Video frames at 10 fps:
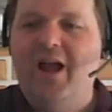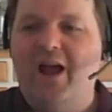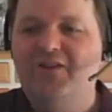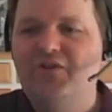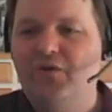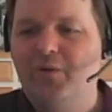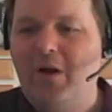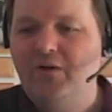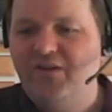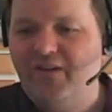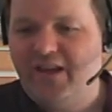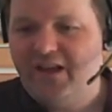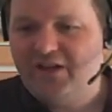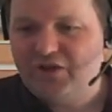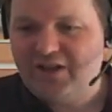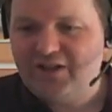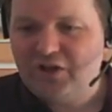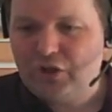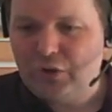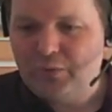And so the amount of heat, you see the
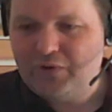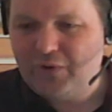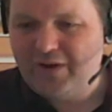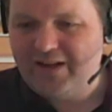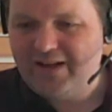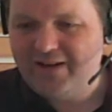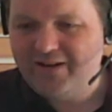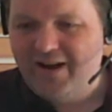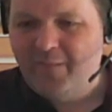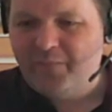tubes going in here,